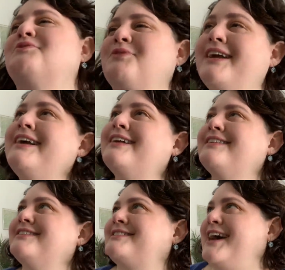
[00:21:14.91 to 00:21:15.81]
Read
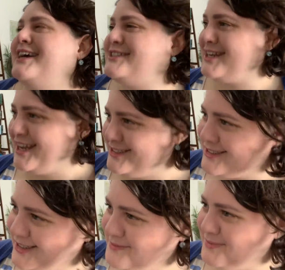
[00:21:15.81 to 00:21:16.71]
the Psy
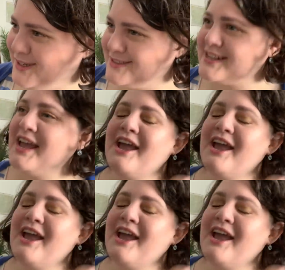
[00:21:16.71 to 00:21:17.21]
Changeling books.